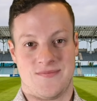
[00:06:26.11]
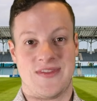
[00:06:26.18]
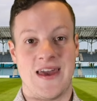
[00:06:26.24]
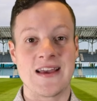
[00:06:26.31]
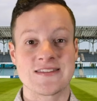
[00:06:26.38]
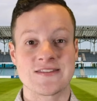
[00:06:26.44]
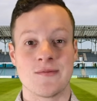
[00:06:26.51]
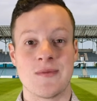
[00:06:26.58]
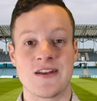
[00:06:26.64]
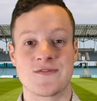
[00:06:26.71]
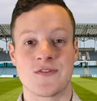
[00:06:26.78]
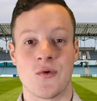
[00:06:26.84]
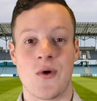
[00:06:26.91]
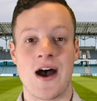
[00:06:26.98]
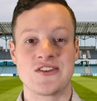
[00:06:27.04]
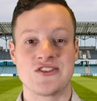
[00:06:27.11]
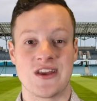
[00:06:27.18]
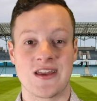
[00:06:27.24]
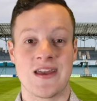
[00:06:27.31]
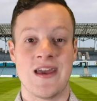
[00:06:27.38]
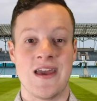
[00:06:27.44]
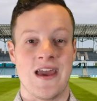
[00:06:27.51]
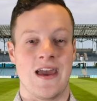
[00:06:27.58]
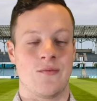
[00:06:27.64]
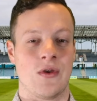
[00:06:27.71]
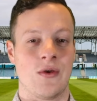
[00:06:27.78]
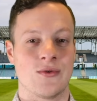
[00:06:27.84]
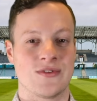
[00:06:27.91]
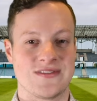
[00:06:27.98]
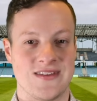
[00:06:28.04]
Thanks so much for watching, and
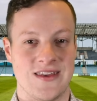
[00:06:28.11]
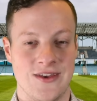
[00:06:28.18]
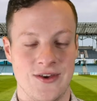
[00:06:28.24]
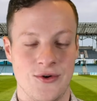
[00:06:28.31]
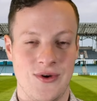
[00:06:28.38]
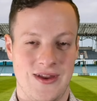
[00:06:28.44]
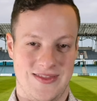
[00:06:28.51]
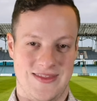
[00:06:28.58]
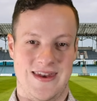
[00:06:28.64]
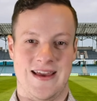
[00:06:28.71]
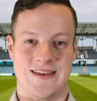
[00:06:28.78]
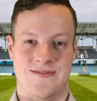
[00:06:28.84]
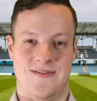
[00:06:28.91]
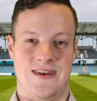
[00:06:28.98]
we will see you in the next